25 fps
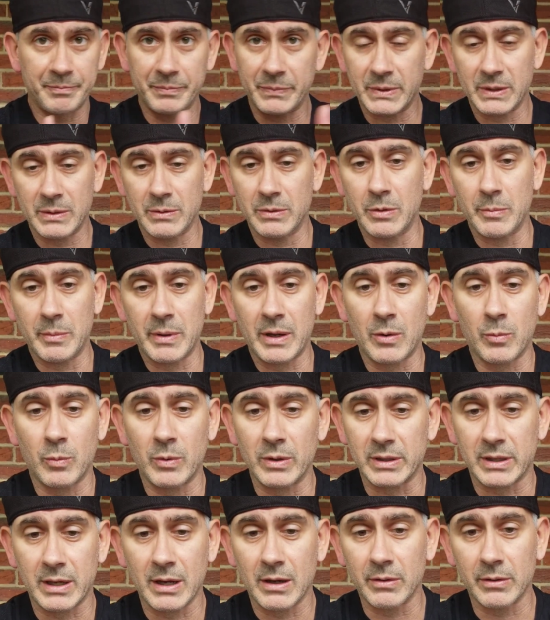no matter
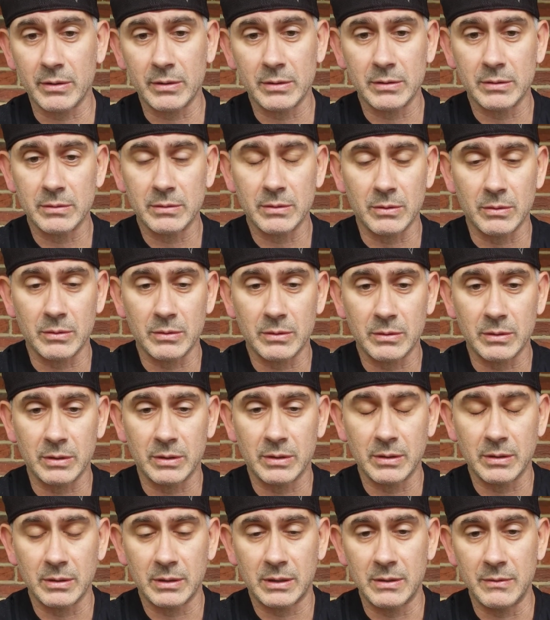what color or
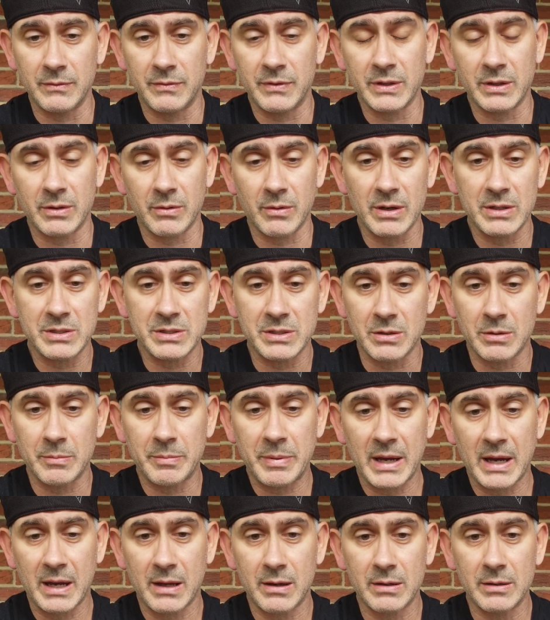configuration or
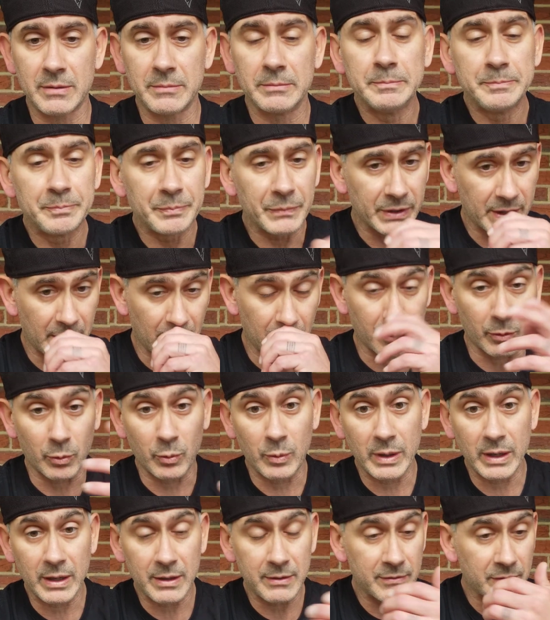pattern, color
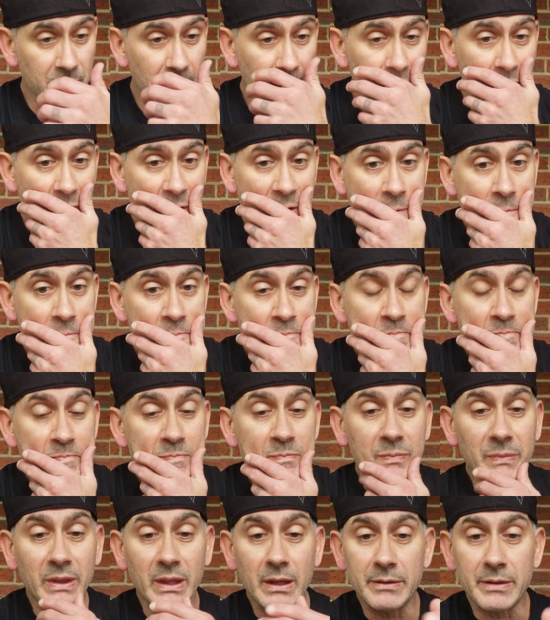wave,
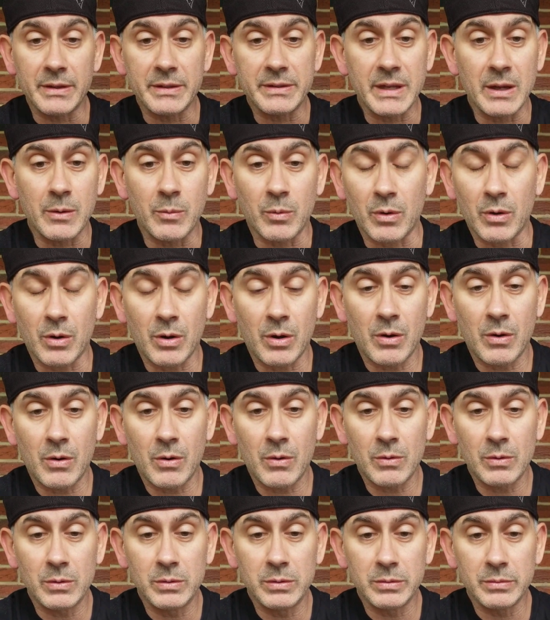that they were
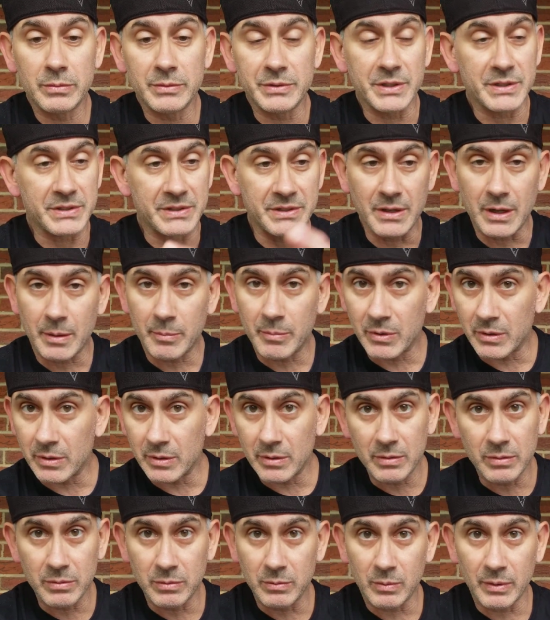all just
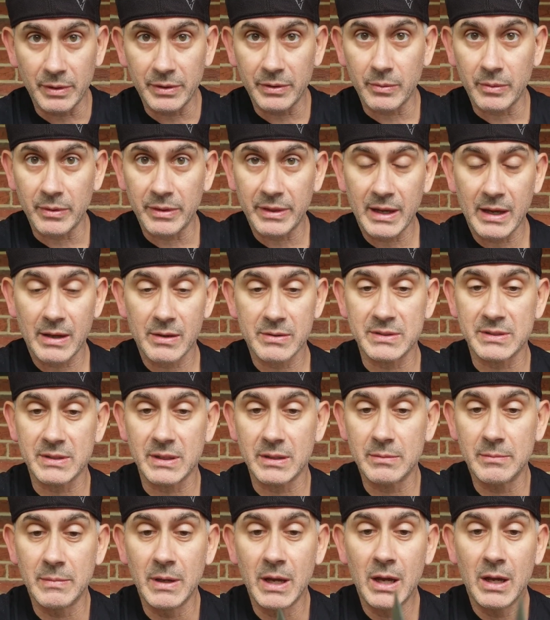numbered 1 to
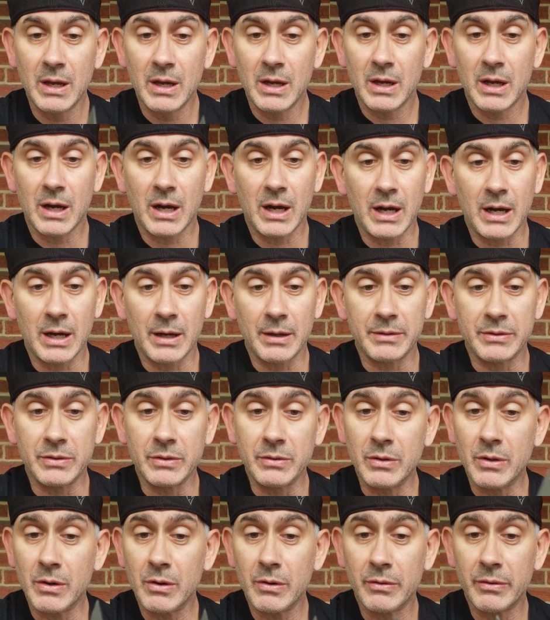1,000. Do
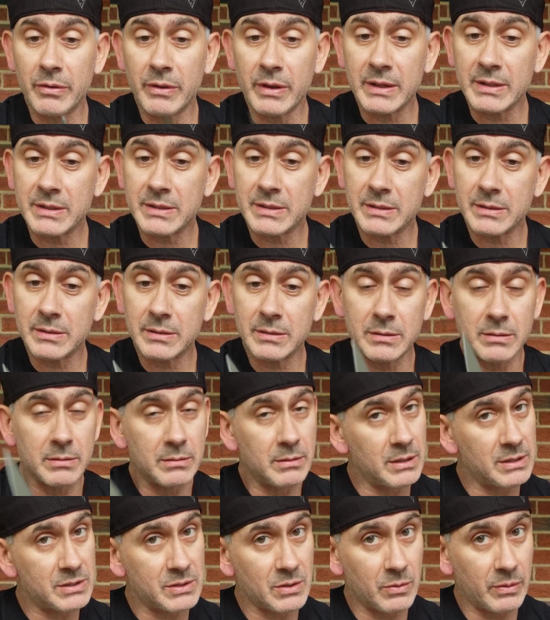know that
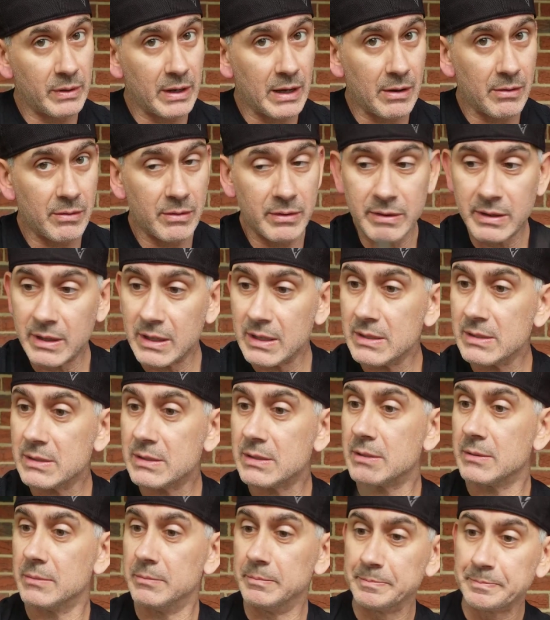they sold out of these,